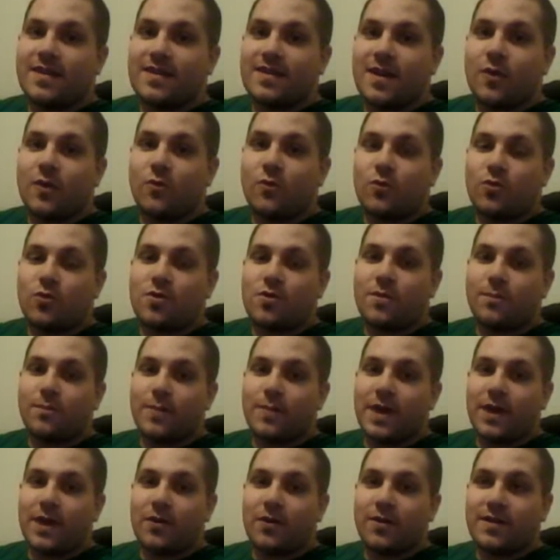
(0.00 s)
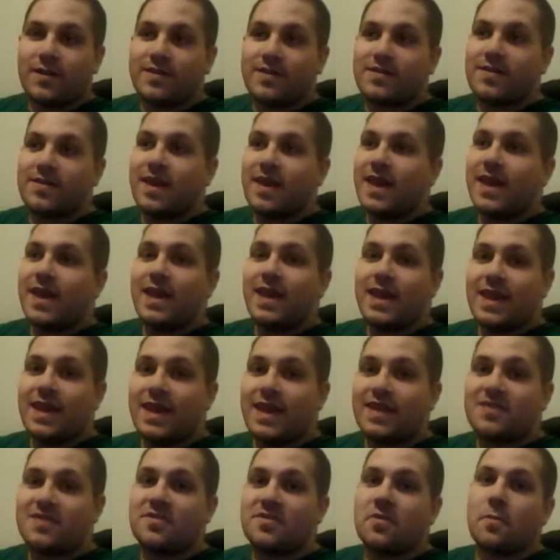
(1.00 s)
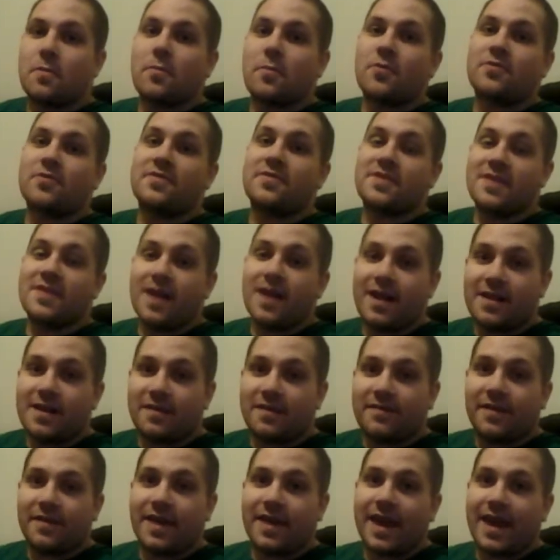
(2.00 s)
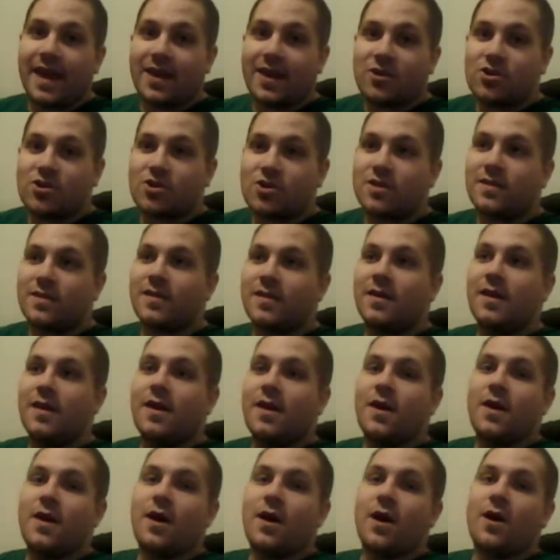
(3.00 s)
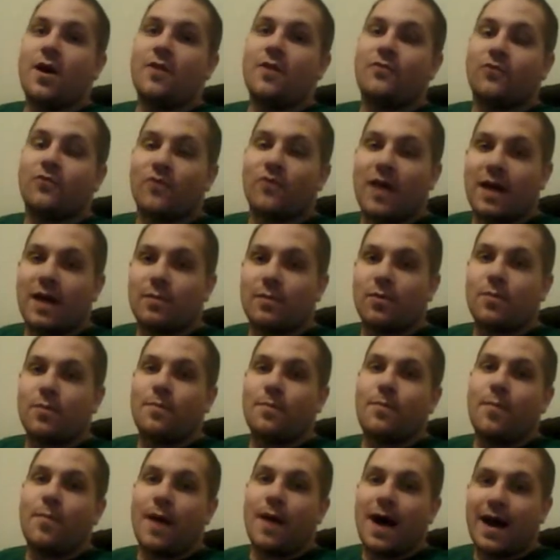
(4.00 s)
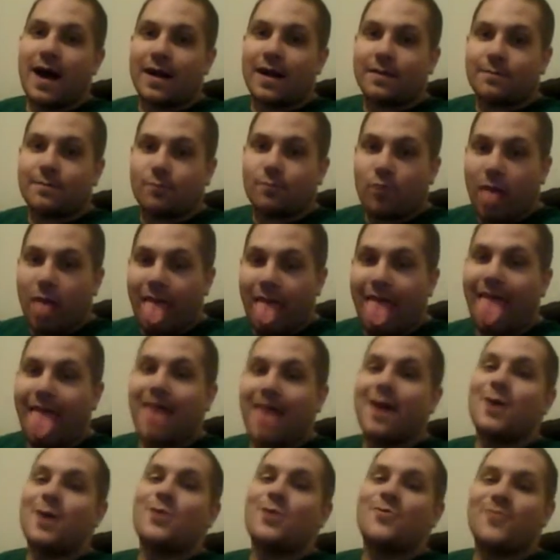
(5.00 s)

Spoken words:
outward appearance, he is the personification of Robert Broccoli's